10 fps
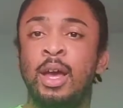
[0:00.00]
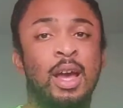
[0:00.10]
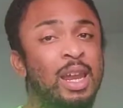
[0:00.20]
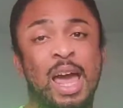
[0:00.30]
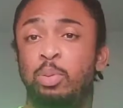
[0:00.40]

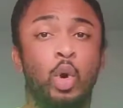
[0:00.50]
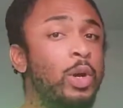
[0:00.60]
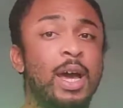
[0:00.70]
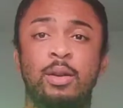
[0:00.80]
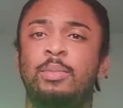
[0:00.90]
A lot pull
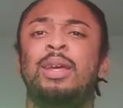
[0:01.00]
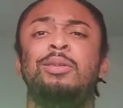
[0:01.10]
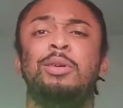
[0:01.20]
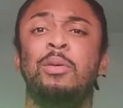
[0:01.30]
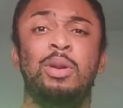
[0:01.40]
down. I'm like,
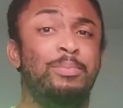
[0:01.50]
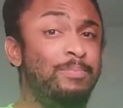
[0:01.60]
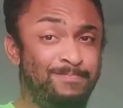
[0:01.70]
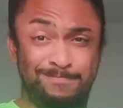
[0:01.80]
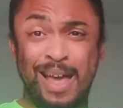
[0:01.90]
dude, I want to
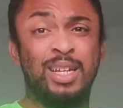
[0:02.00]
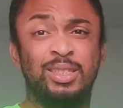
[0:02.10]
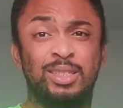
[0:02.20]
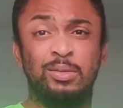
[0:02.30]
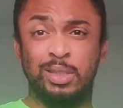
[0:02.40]
buy
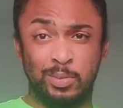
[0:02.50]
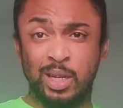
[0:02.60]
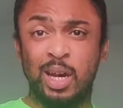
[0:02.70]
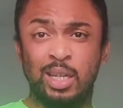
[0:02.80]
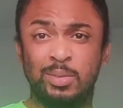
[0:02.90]
this stuff just
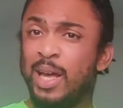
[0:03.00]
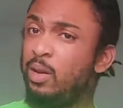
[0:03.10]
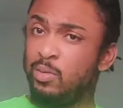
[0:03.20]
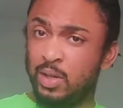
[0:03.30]
because, but I don't